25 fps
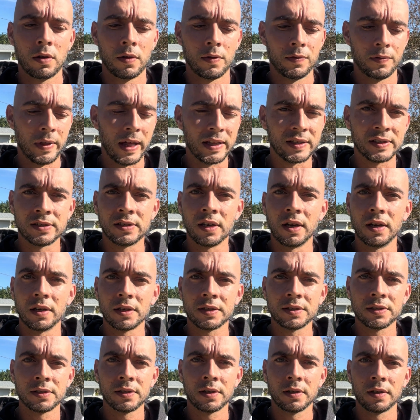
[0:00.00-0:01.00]
that
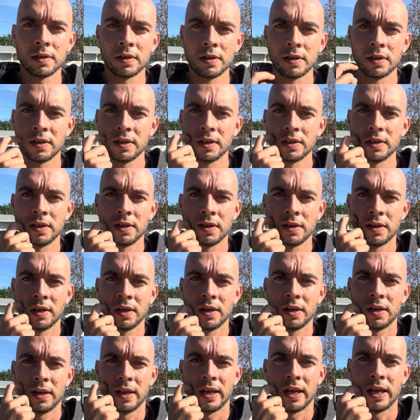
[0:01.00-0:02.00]
sucks,"
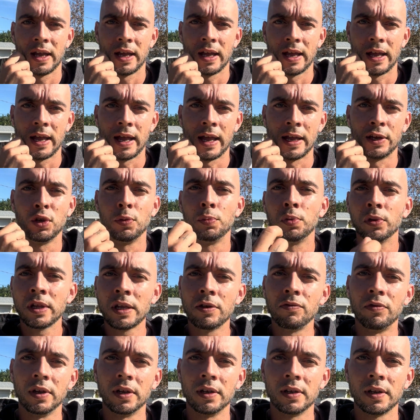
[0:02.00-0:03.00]
and you
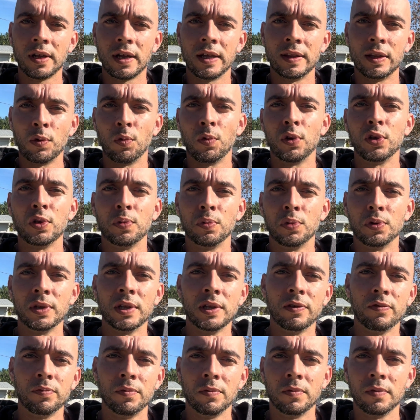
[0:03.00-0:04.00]
believe it, and then what you
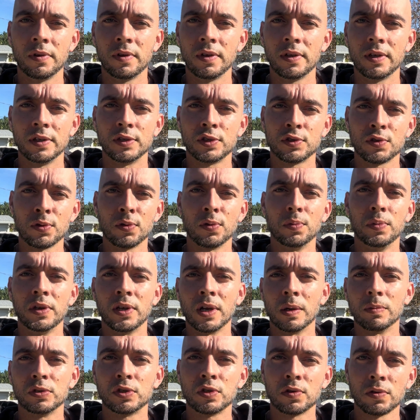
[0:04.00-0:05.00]
believe is true
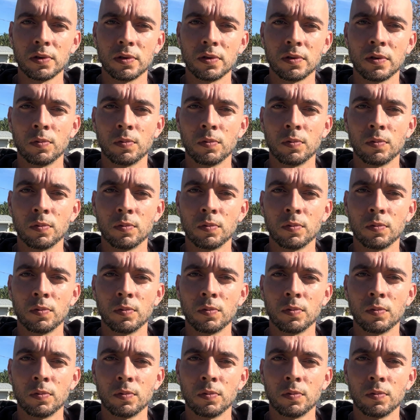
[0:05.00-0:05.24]
becomes true.